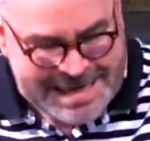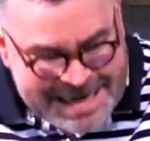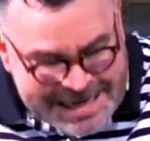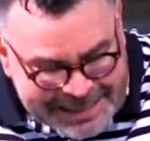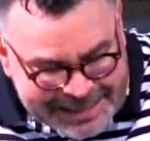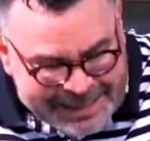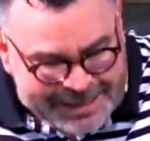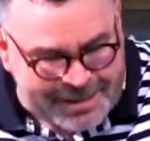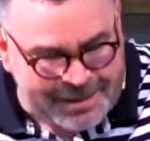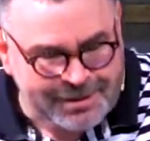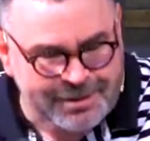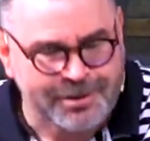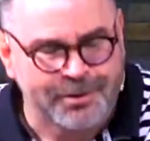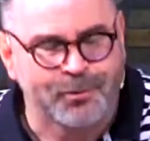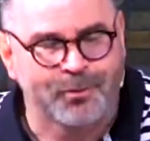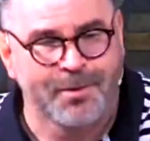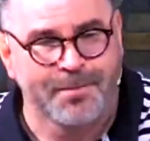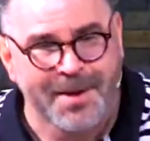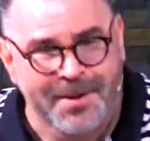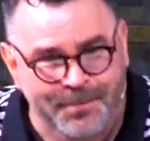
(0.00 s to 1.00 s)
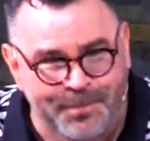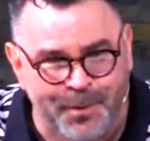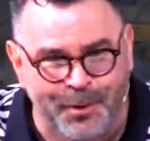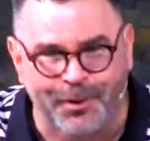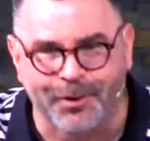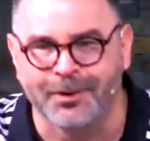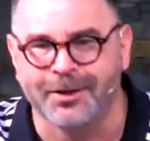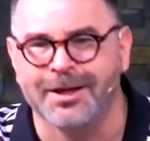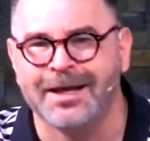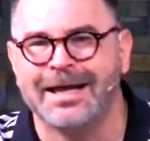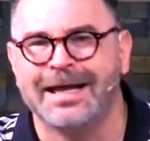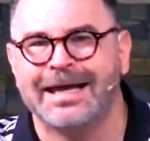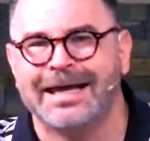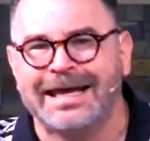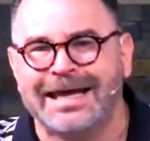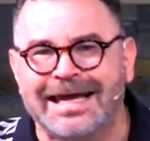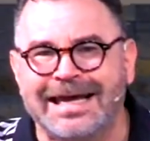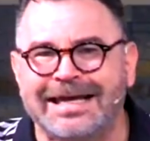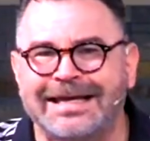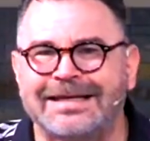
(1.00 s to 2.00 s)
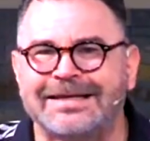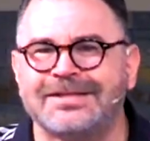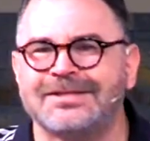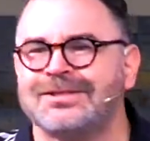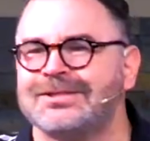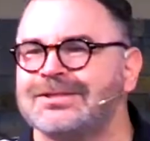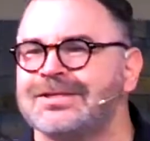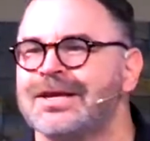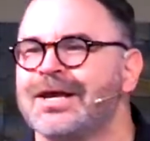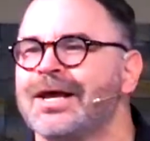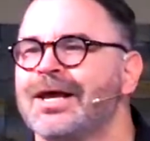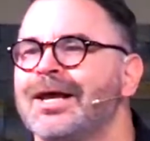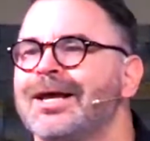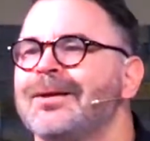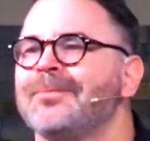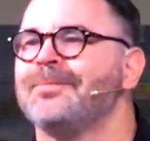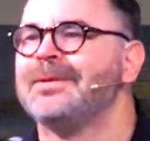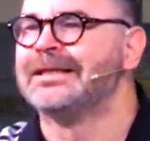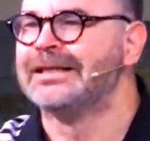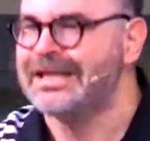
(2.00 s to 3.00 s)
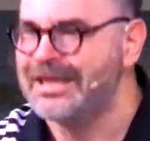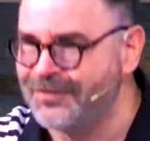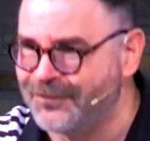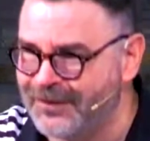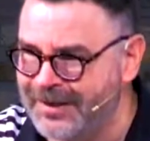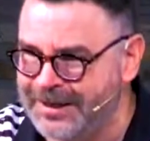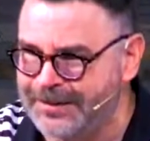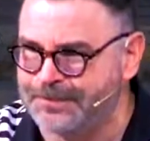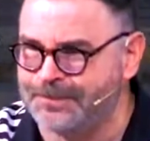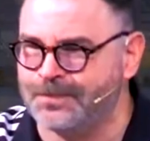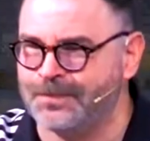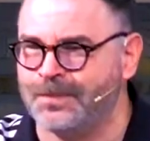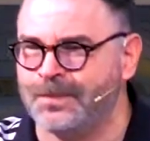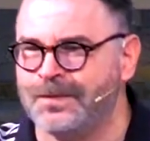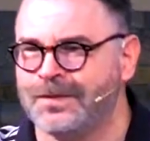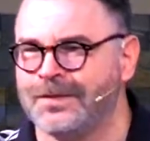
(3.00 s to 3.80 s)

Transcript: Eating, remember, is believing.